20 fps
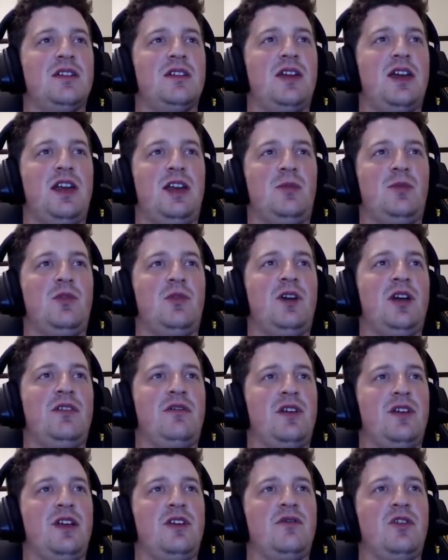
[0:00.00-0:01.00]
any more
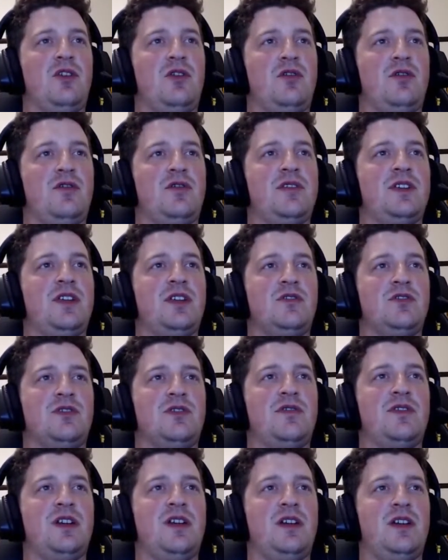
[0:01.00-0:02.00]
heavily involved in
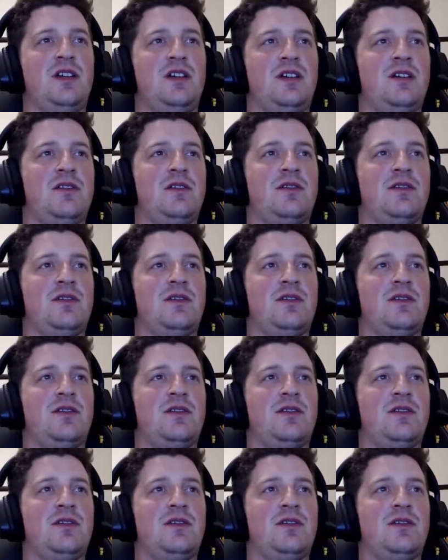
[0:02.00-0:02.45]
drifting,